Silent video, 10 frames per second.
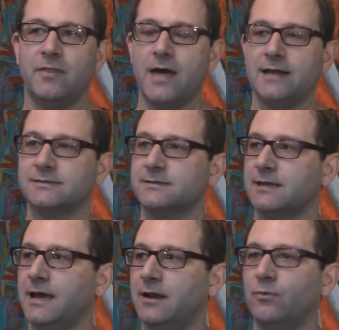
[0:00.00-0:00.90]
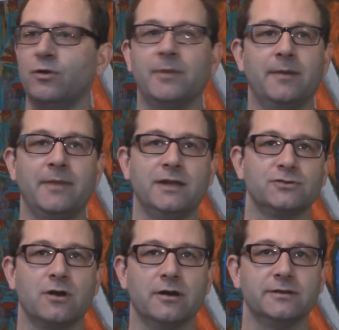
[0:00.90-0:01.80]
that's kind of where my main
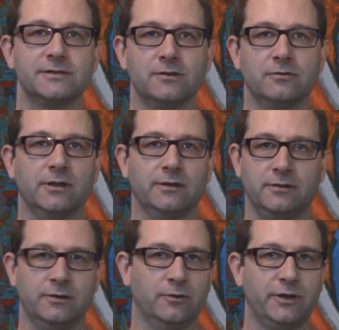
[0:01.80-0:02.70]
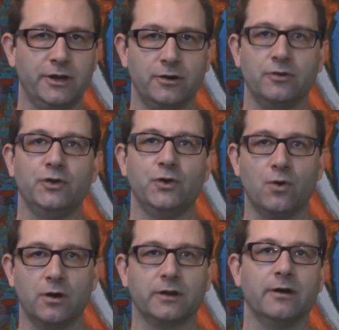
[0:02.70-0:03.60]
draw is. So, like, you know, here, New
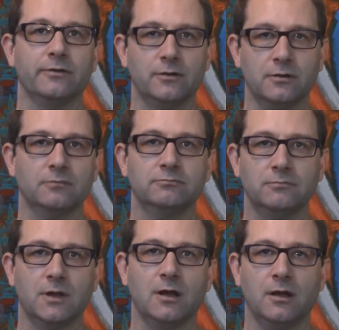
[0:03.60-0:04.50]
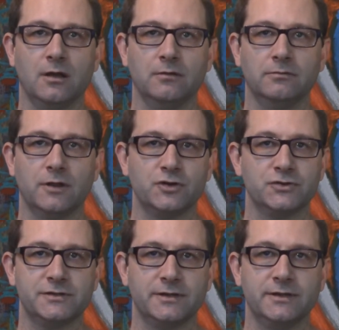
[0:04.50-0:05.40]
York, other
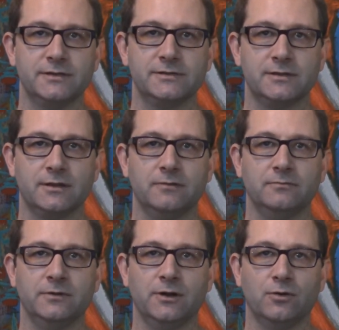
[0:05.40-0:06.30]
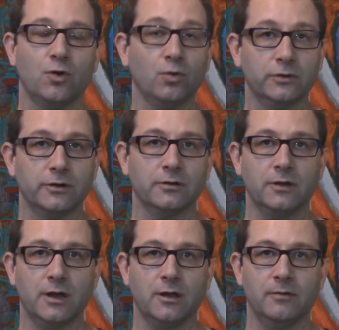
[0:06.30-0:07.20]
larger cities that, you know, are older
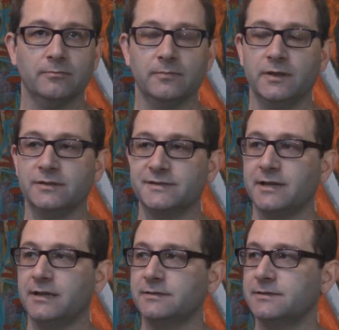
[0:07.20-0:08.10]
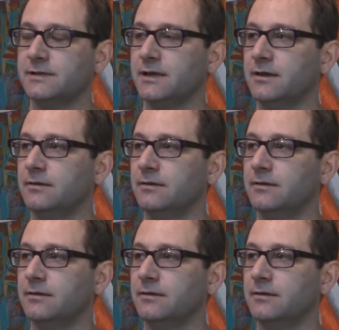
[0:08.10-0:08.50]
in the States